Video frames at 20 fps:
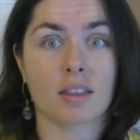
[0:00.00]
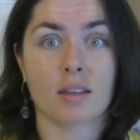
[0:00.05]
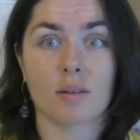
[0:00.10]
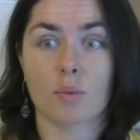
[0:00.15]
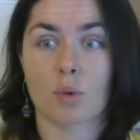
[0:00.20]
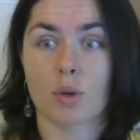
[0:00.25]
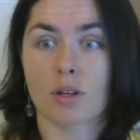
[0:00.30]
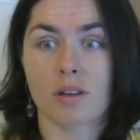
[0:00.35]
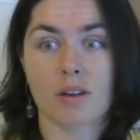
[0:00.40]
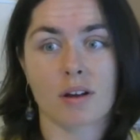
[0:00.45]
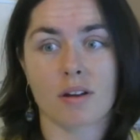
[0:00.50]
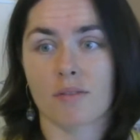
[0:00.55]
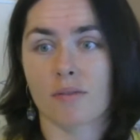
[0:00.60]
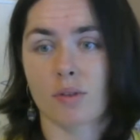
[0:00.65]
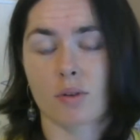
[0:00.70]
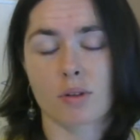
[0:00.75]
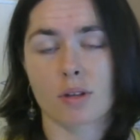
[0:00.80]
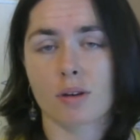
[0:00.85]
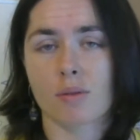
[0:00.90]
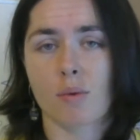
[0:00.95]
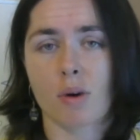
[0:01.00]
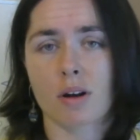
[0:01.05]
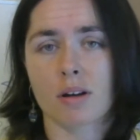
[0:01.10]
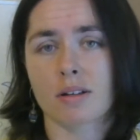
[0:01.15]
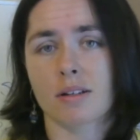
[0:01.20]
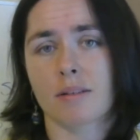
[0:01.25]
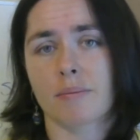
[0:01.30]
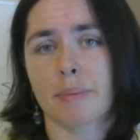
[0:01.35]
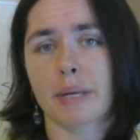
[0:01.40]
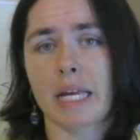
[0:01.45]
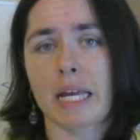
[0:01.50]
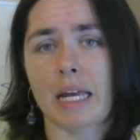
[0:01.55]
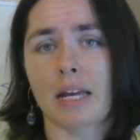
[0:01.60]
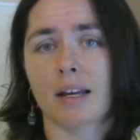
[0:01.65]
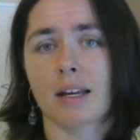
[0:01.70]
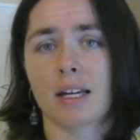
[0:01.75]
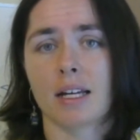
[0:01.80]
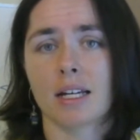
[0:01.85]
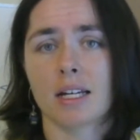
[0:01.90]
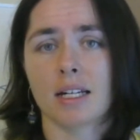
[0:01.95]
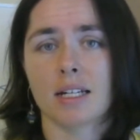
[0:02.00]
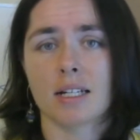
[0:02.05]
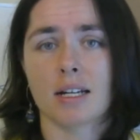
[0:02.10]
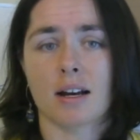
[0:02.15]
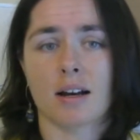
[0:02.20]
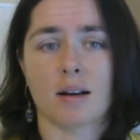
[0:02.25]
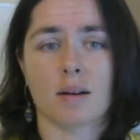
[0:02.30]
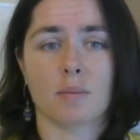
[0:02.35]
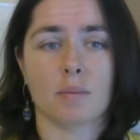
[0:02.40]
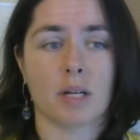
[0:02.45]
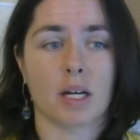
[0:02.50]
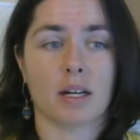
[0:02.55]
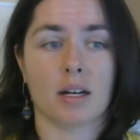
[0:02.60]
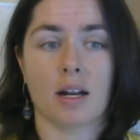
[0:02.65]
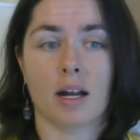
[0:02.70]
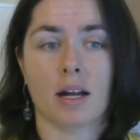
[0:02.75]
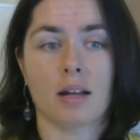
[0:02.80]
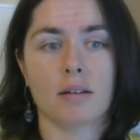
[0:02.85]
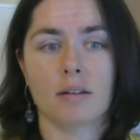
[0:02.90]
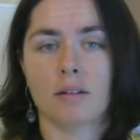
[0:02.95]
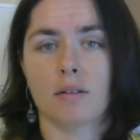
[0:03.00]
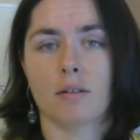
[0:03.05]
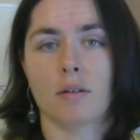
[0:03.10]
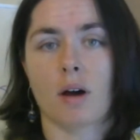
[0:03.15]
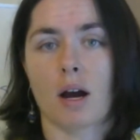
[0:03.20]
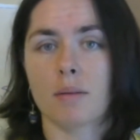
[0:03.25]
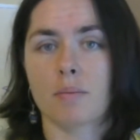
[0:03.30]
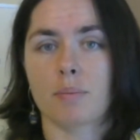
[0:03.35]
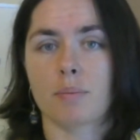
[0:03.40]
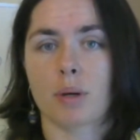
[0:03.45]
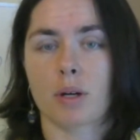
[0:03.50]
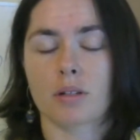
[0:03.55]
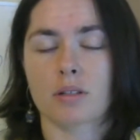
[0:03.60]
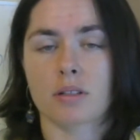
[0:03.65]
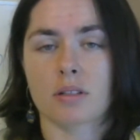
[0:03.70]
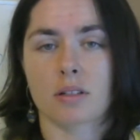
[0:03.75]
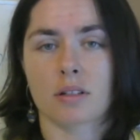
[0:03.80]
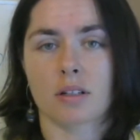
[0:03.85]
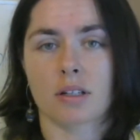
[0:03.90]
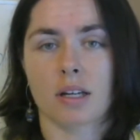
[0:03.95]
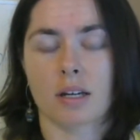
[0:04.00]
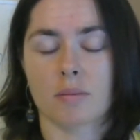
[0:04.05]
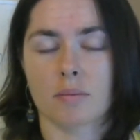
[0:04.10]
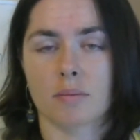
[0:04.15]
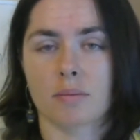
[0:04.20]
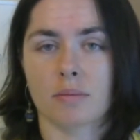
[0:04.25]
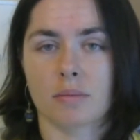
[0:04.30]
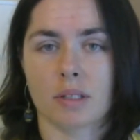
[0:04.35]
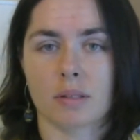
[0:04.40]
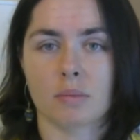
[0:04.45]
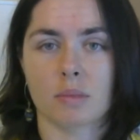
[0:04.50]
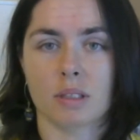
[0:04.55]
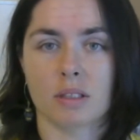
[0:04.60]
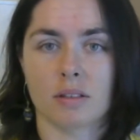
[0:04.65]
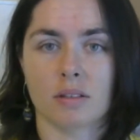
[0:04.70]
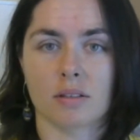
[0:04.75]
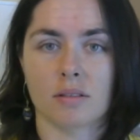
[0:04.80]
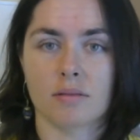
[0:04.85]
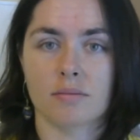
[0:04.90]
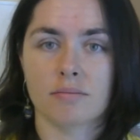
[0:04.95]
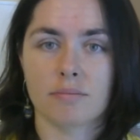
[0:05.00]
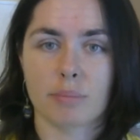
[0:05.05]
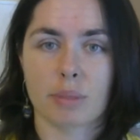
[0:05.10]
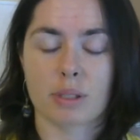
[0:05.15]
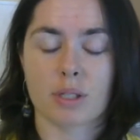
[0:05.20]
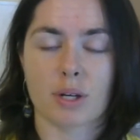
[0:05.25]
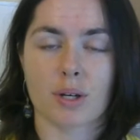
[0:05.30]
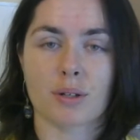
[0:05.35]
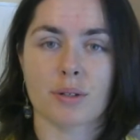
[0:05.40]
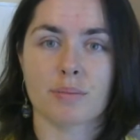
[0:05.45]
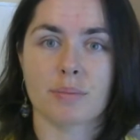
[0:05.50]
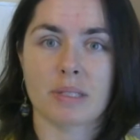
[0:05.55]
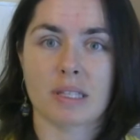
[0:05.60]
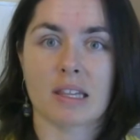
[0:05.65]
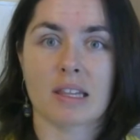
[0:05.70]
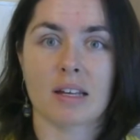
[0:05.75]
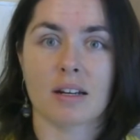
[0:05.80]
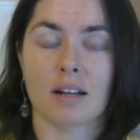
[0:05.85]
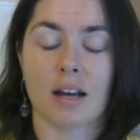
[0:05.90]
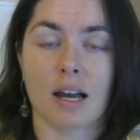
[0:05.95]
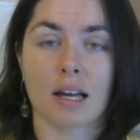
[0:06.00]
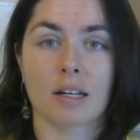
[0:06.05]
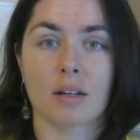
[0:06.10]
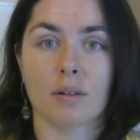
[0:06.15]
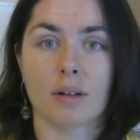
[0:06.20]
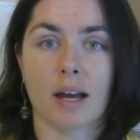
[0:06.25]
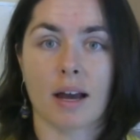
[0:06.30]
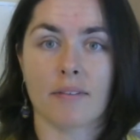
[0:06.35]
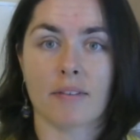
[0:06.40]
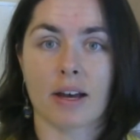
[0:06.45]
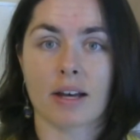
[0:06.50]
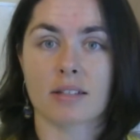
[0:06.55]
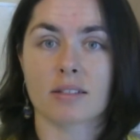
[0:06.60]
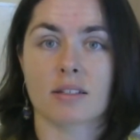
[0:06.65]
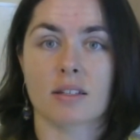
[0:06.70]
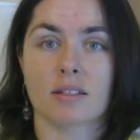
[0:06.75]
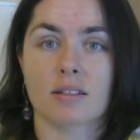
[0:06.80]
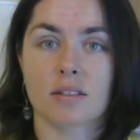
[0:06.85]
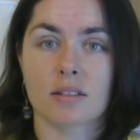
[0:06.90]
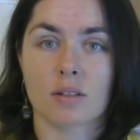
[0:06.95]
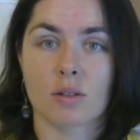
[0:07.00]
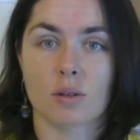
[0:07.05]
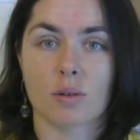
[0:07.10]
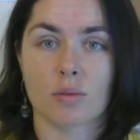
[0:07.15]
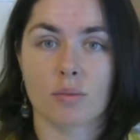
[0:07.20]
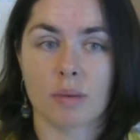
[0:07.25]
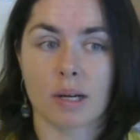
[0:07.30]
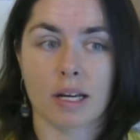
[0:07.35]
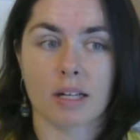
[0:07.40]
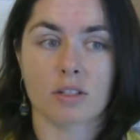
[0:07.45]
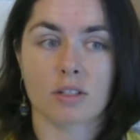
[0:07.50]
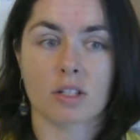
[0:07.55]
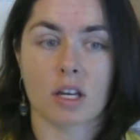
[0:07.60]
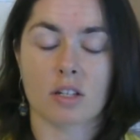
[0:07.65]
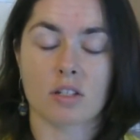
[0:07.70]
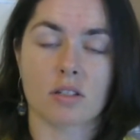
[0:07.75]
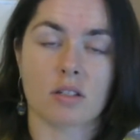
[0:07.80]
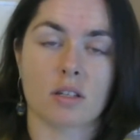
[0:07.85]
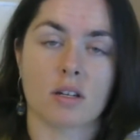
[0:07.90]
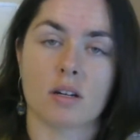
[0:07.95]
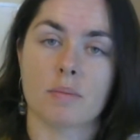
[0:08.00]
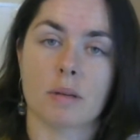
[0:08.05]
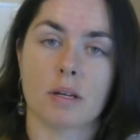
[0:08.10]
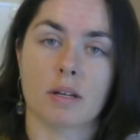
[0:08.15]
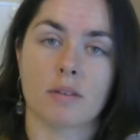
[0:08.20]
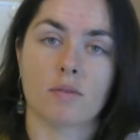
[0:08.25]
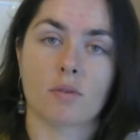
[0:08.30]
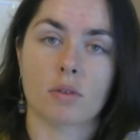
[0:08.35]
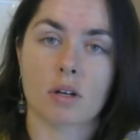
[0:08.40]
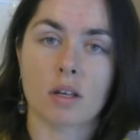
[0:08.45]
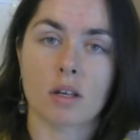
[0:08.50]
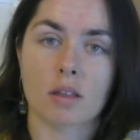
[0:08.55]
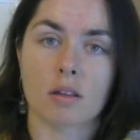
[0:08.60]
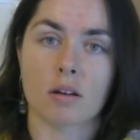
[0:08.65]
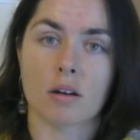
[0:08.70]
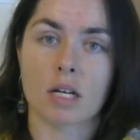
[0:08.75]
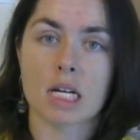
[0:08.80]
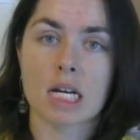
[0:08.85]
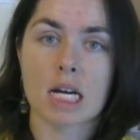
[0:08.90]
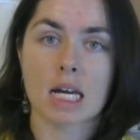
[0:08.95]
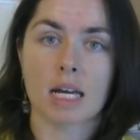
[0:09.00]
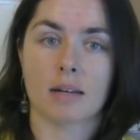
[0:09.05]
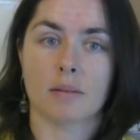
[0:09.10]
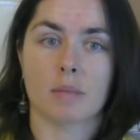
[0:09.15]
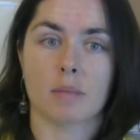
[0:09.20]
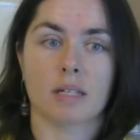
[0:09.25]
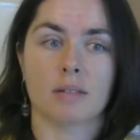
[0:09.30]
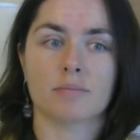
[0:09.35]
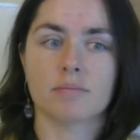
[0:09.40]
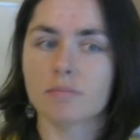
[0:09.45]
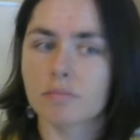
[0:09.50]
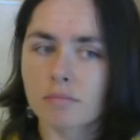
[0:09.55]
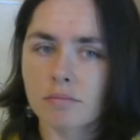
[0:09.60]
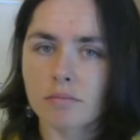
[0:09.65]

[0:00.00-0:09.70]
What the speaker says: them wherever they wanted to be. And I know I'm a little perturbed that I don't have access to my education that I paid for either. I mean,